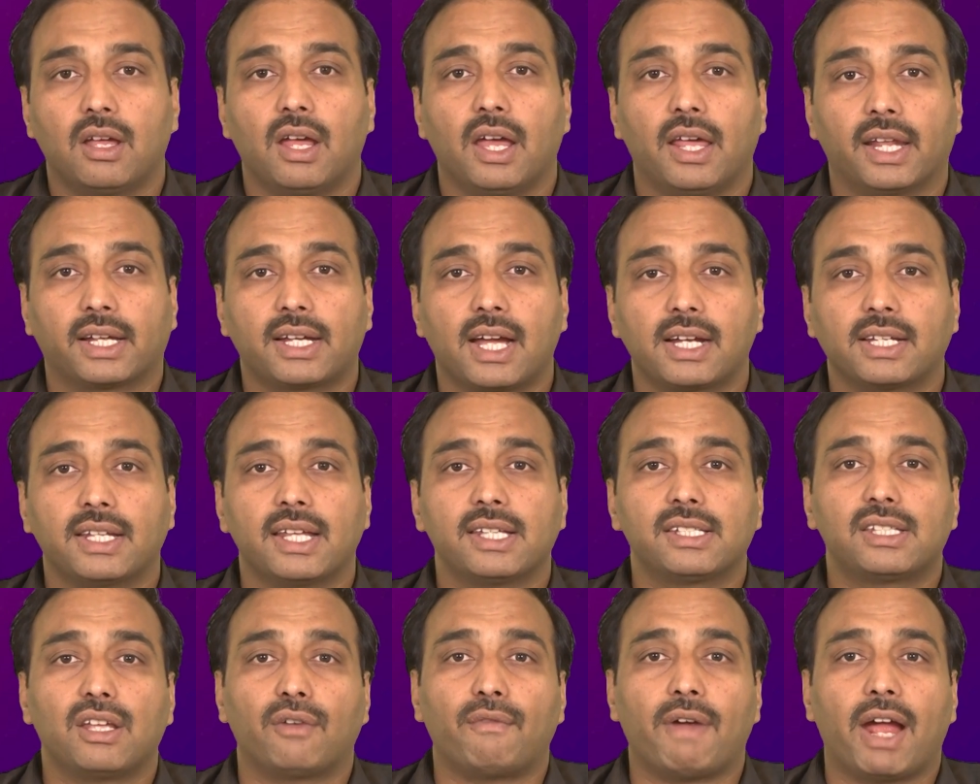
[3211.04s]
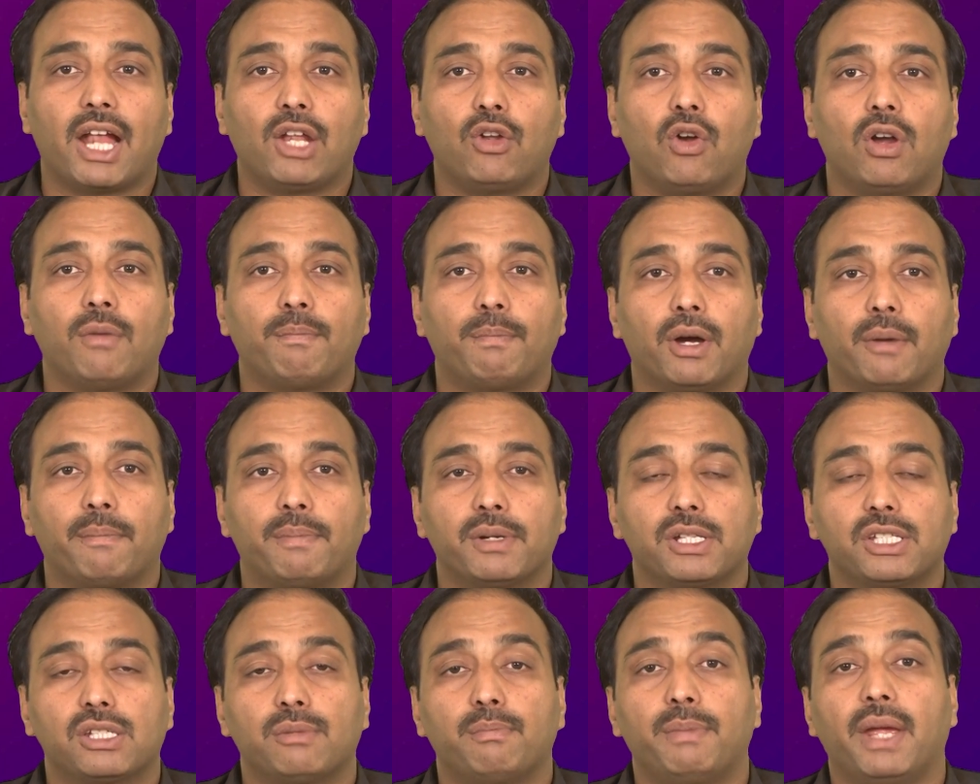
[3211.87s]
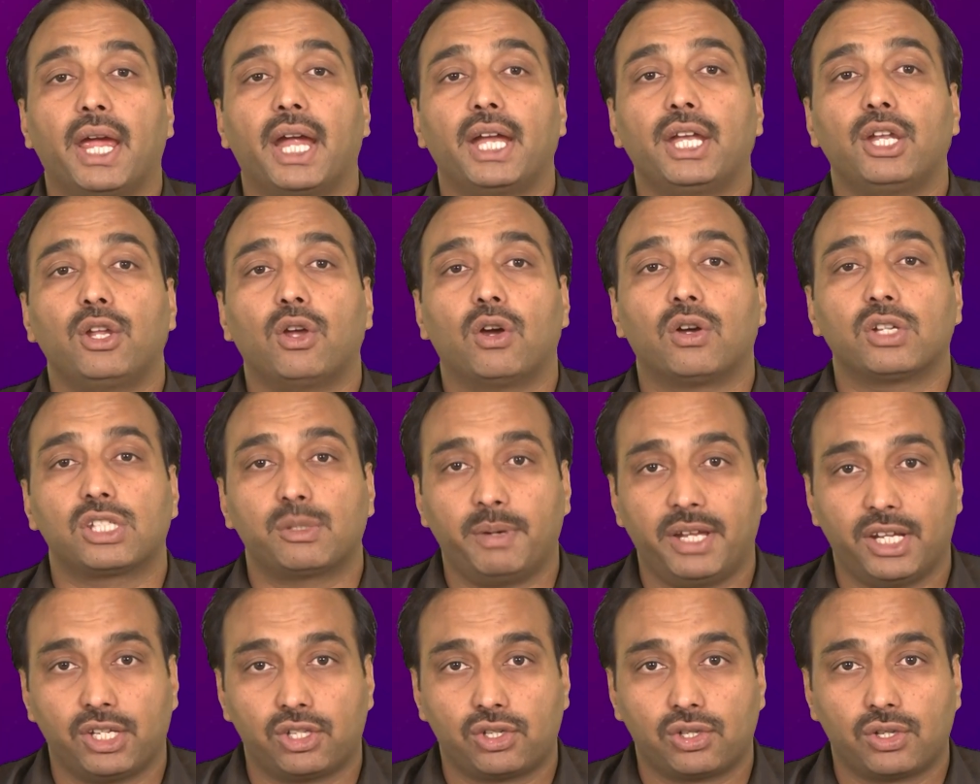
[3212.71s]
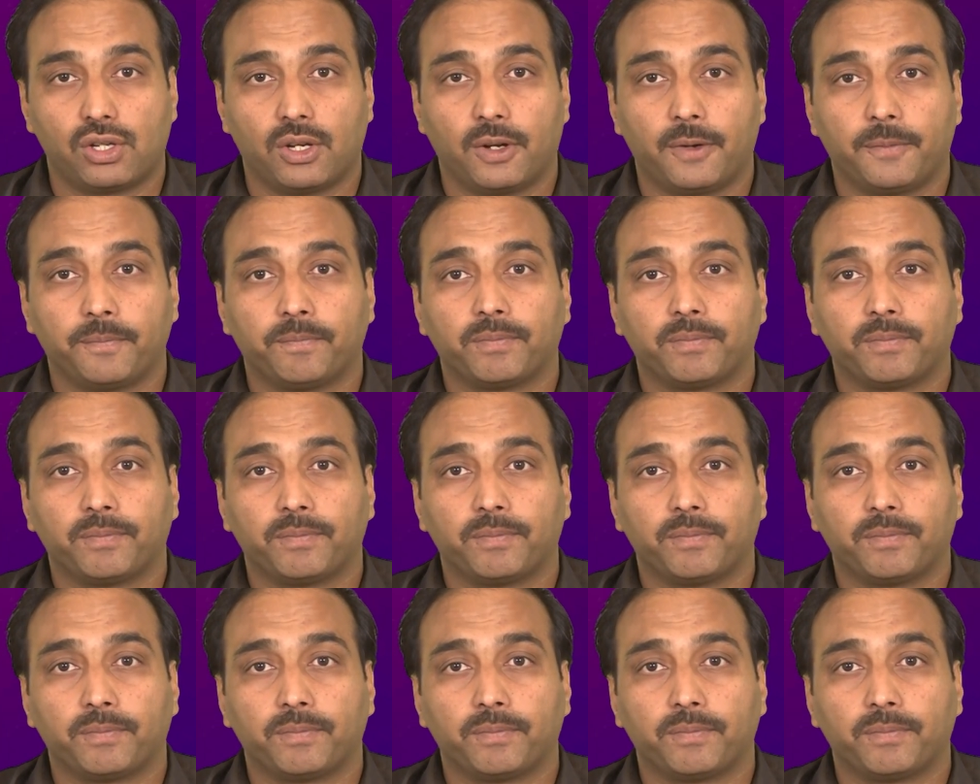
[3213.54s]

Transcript: Recognize the value and purpose behind your speech.